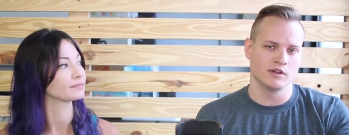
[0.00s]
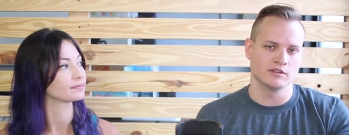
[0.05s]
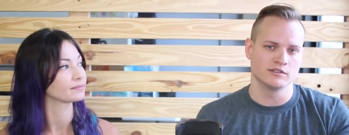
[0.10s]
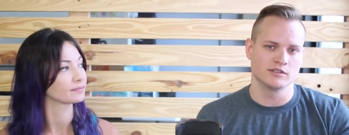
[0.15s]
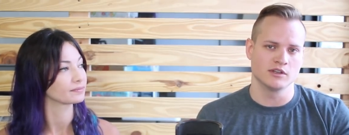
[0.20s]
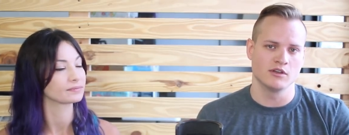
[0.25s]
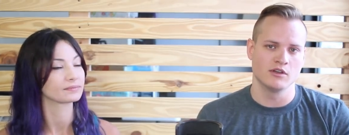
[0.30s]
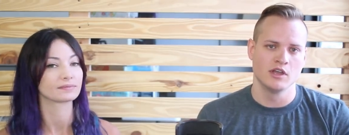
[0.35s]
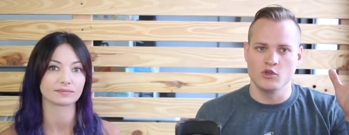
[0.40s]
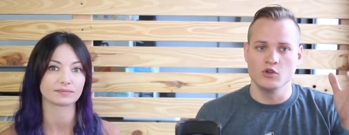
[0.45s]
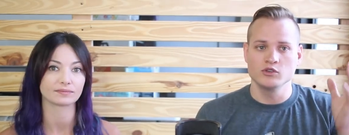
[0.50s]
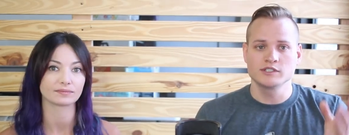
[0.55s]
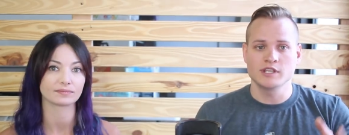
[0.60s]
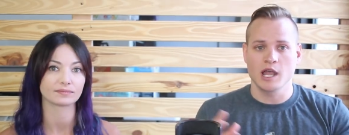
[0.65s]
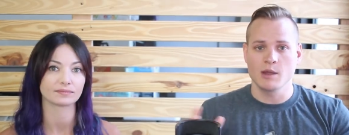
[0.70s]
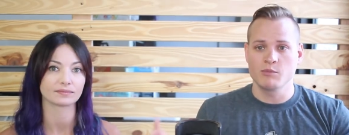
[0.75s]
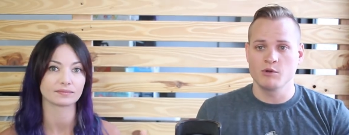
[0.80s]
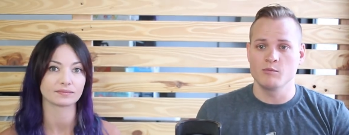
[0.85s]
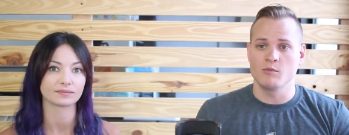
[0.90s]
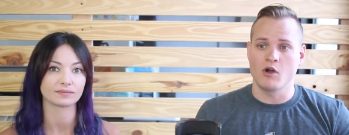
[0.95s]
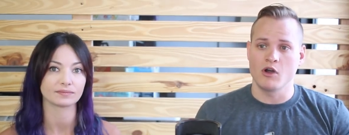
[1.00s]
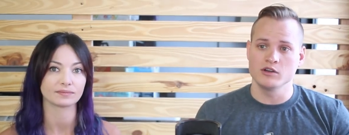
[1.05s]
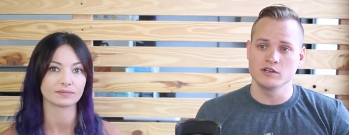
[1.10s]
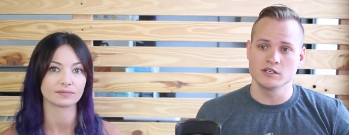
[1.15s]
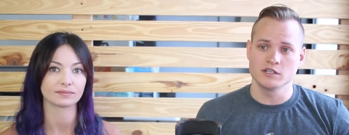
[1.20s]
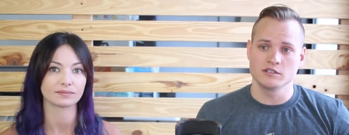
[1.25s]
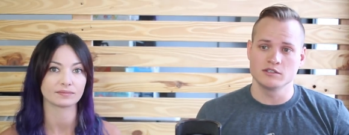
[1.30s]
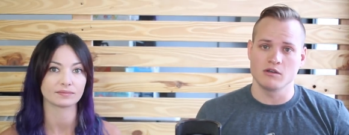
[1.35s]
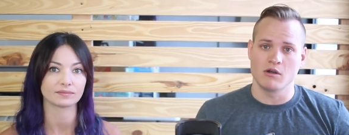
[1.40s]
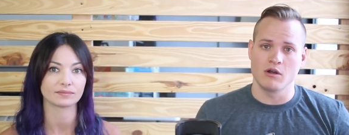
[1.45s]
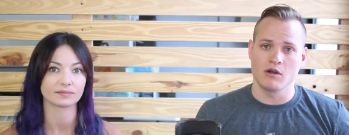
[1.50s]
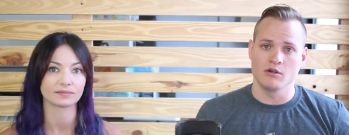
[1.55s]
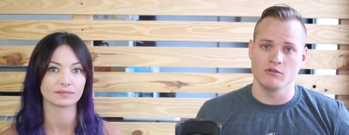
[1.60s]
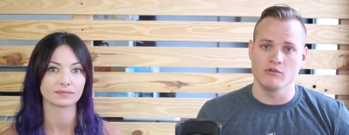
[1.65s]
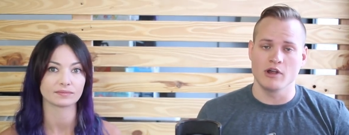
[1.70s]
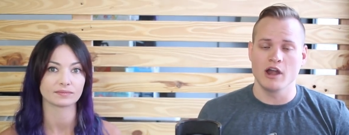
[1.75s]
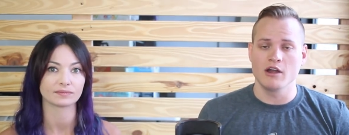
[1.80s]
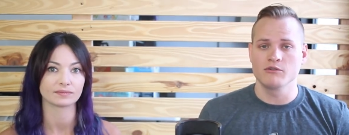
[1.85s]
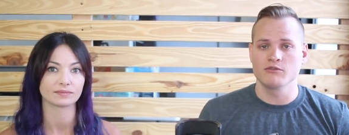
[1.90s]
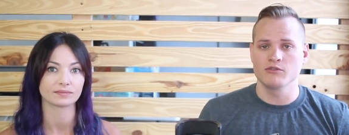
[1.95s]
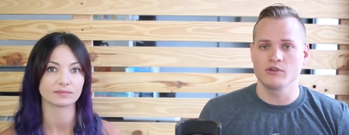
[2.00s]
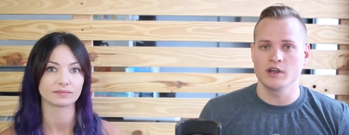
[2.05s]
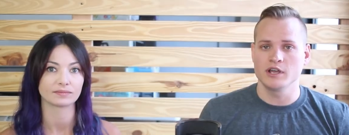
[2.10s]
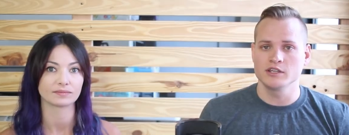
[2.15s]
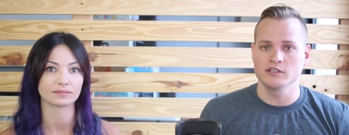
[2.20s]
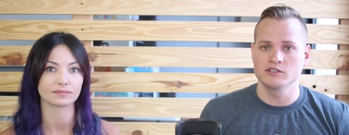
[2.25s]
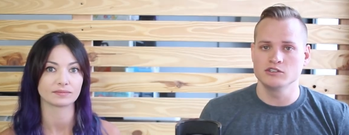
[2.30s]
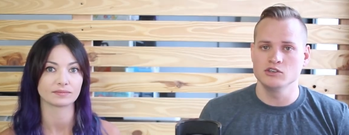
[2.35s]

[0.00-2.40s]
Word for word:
Speaker 1: So those type of margins are rare for us.